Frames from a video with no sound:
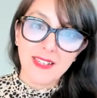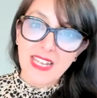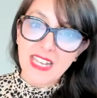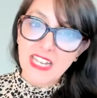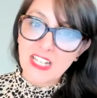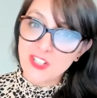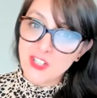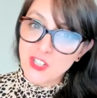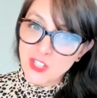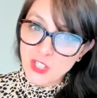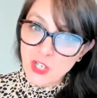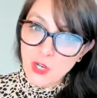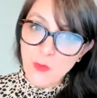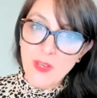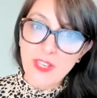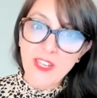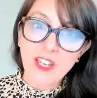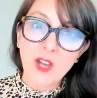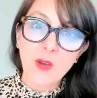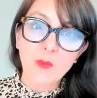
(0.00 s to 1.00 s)
and
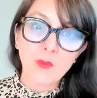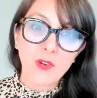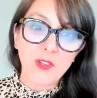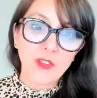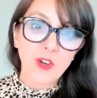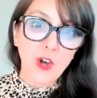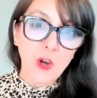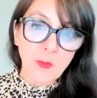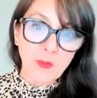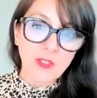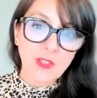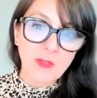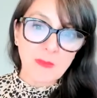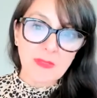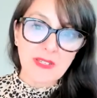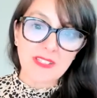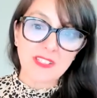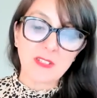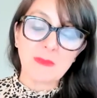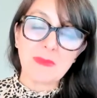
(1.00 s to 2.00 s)
showing up with
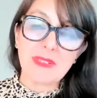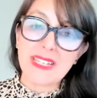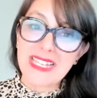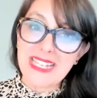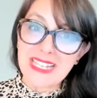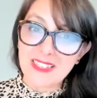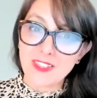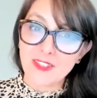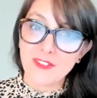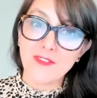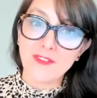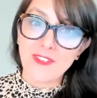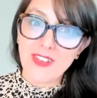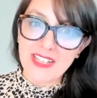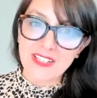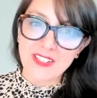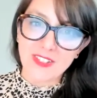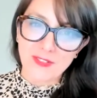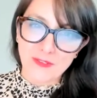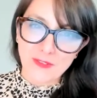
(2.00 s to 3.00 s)
optimism in the
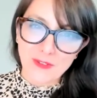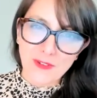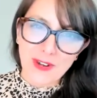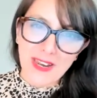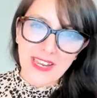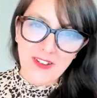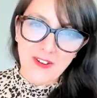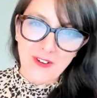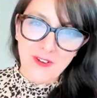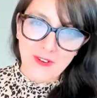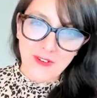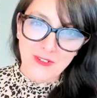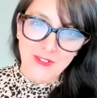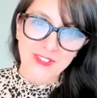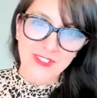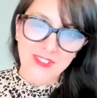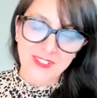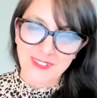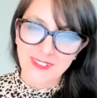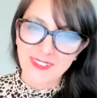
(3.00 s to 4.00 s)
face of great
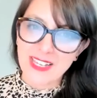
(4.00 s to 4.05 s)
odds.